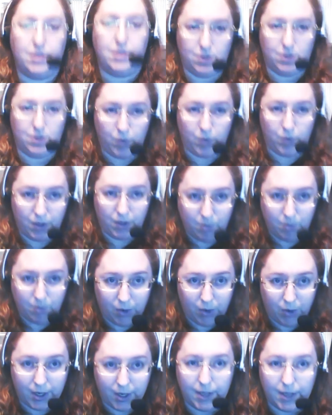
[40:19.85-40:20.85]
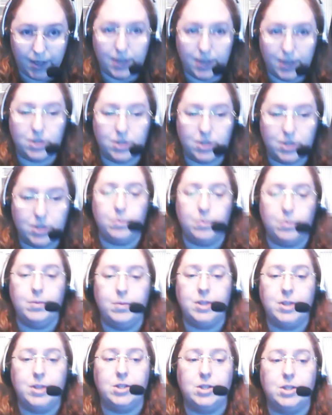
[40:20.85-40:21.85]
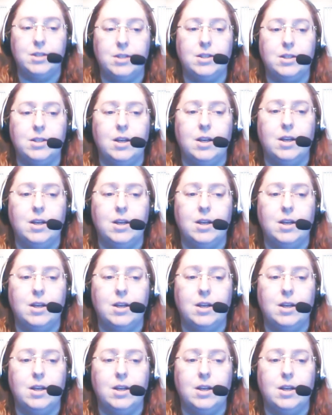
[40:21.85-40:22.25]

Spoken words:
the one on the Morgan, as you mentioned.